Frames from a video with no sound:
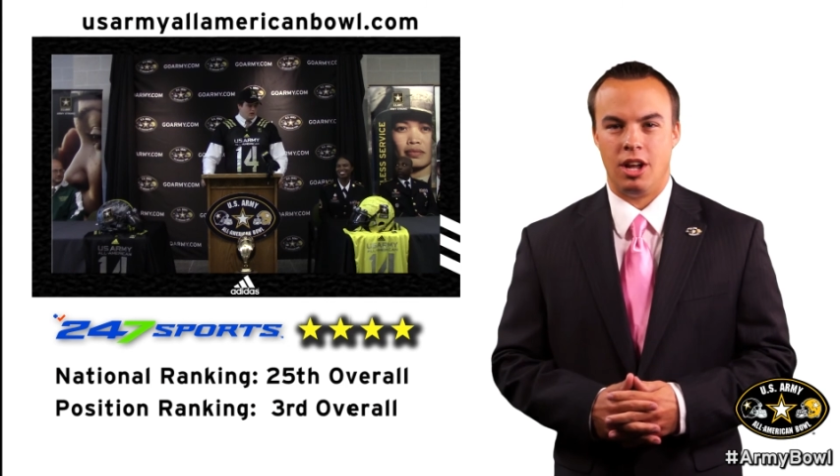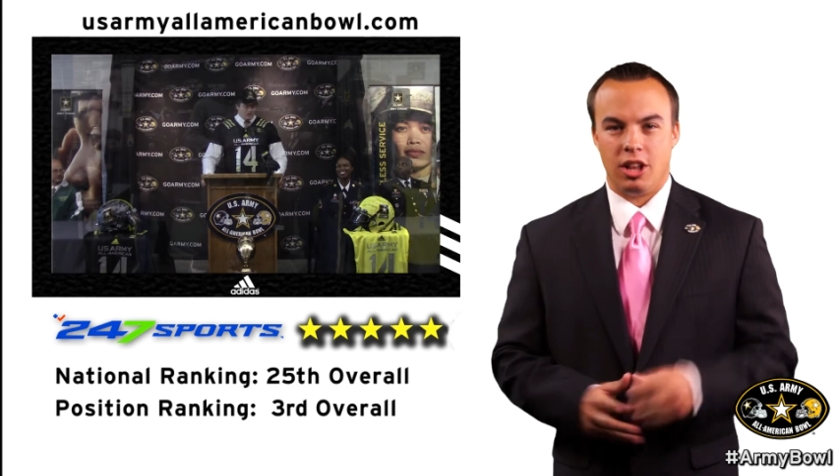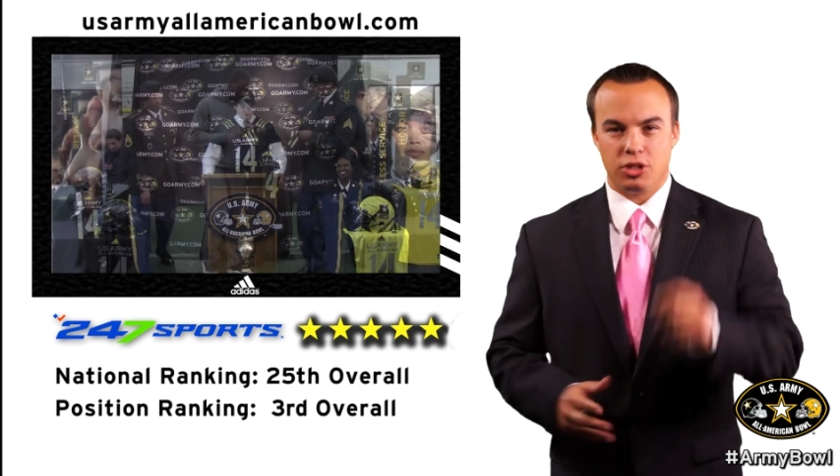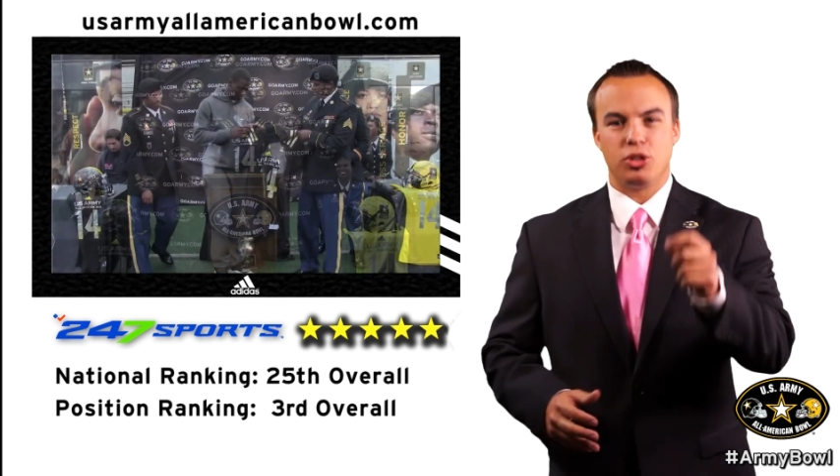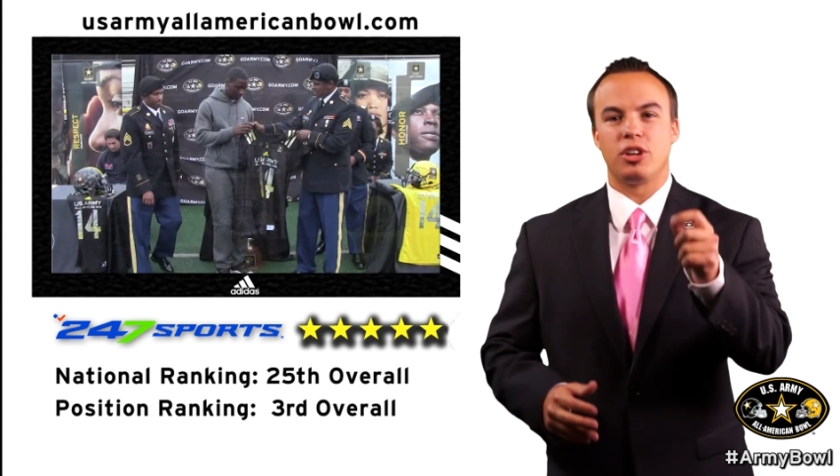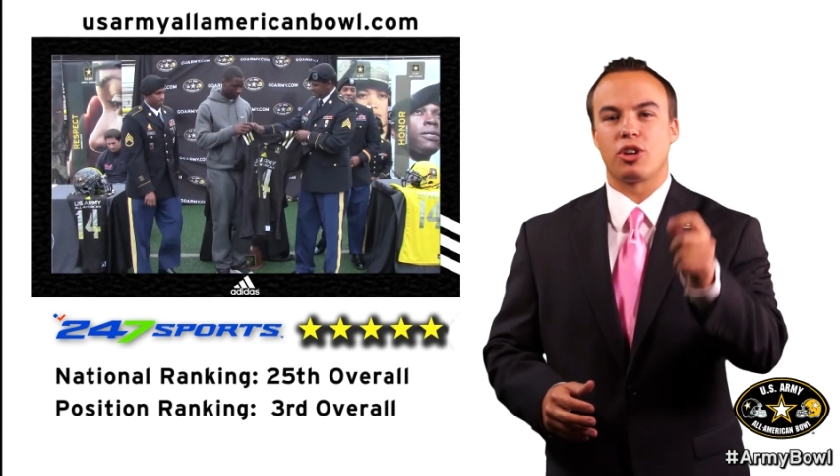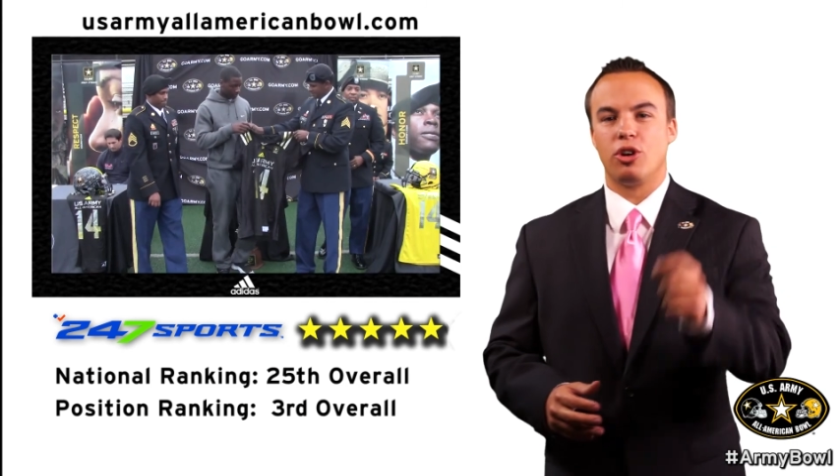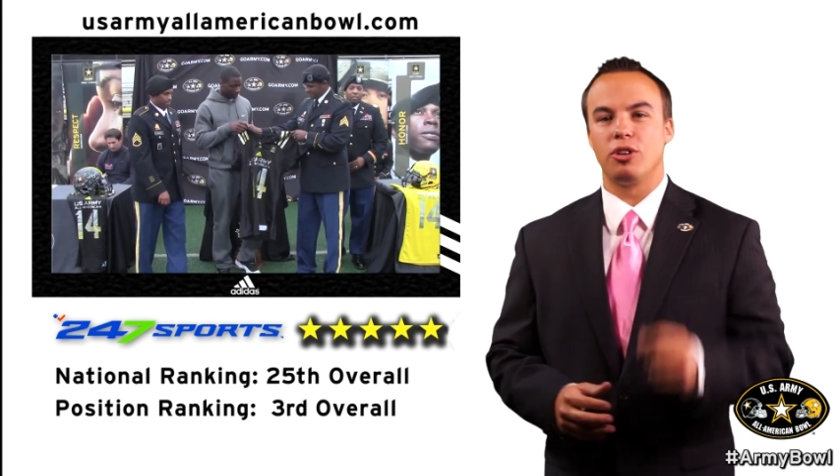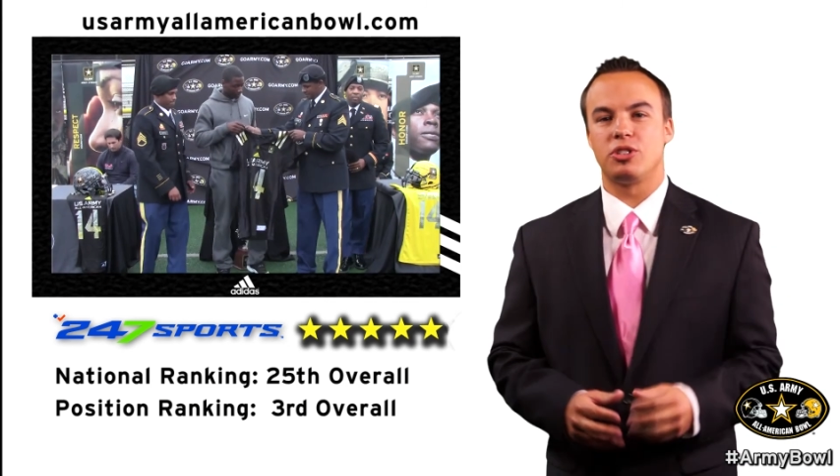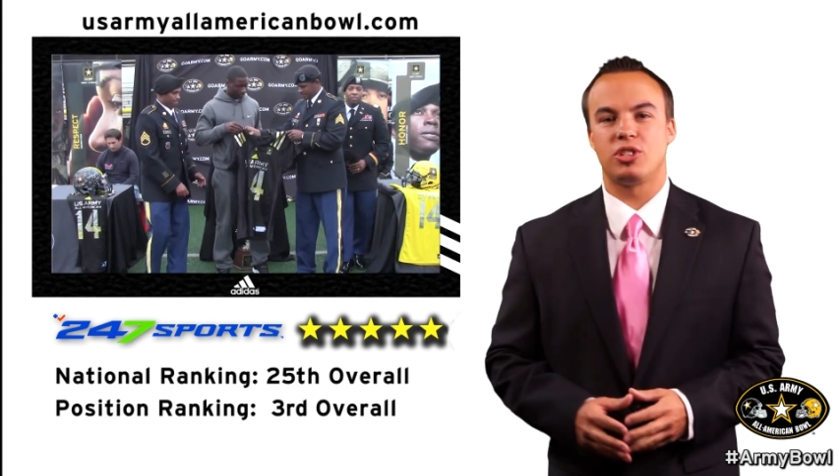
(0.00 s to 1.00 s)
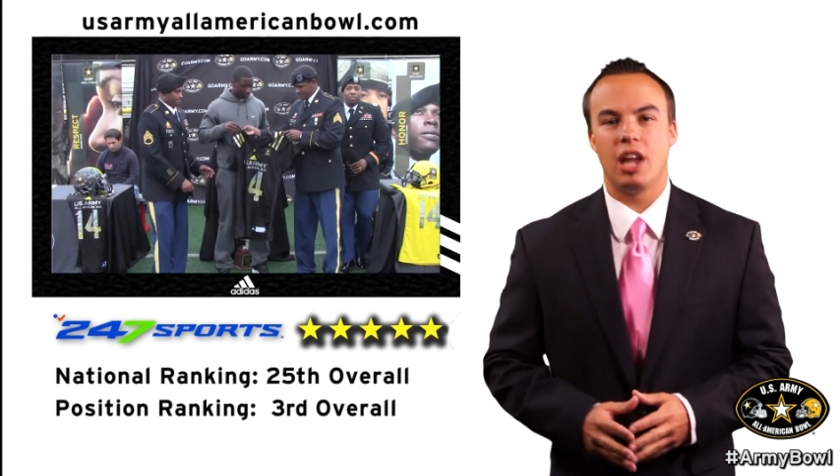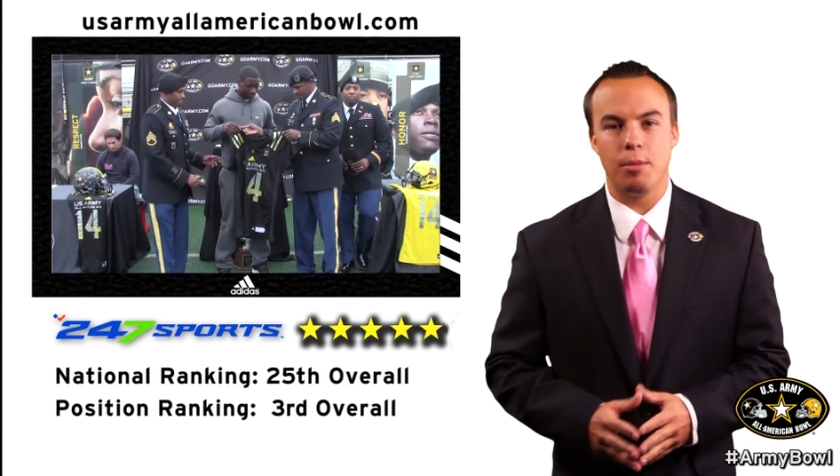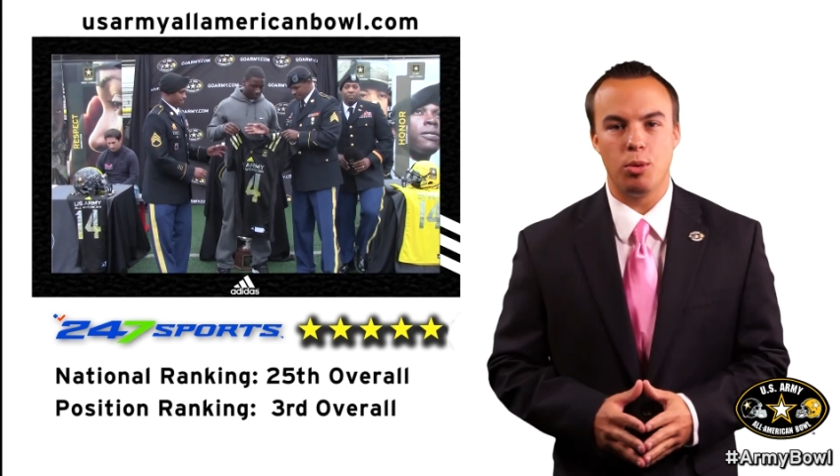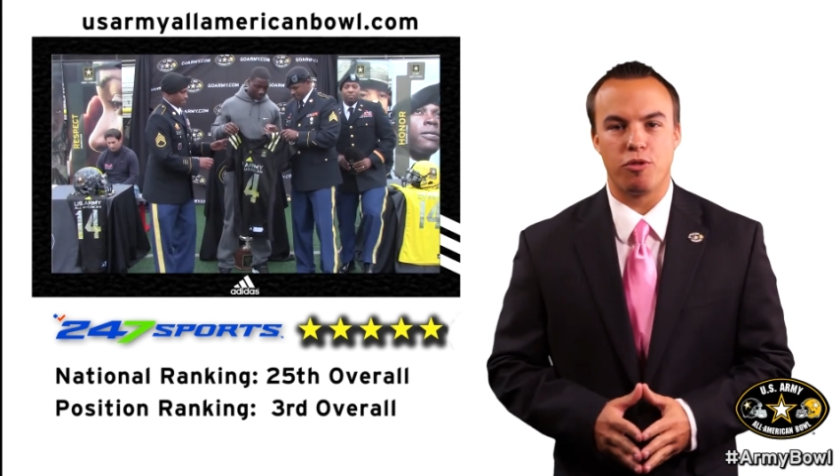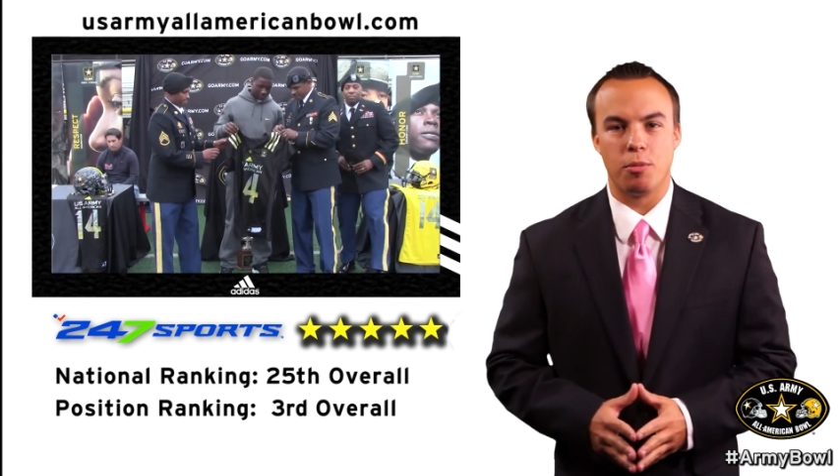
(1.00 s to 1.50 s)
Let's look at Curtis
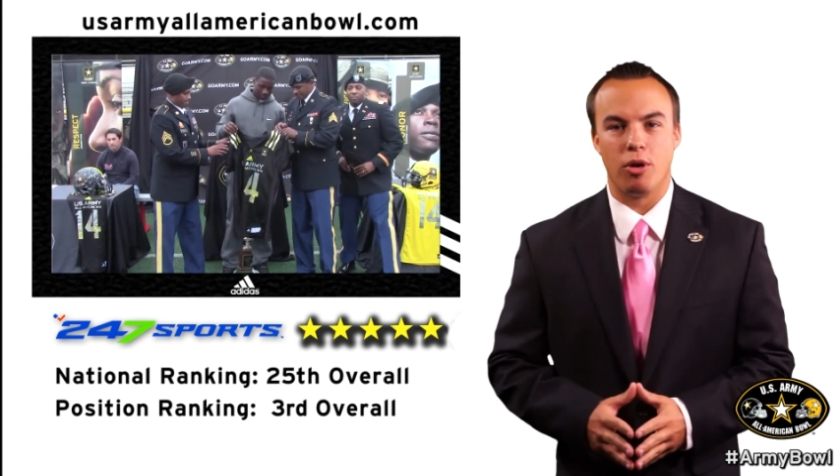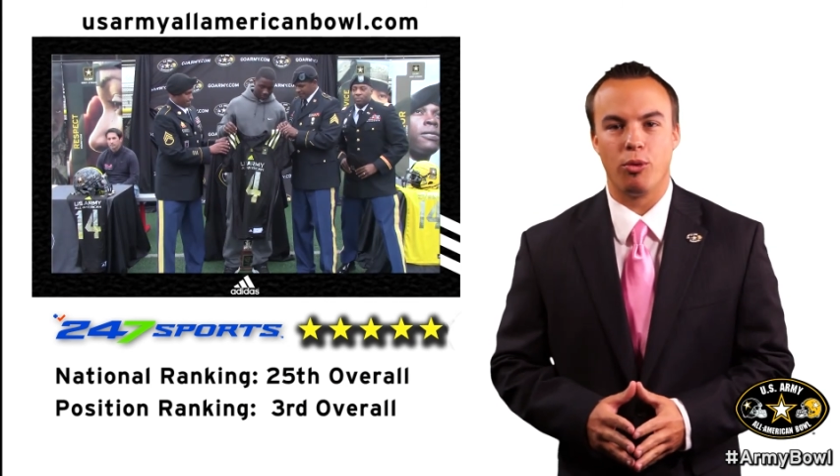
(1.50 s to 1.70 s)
Samuel from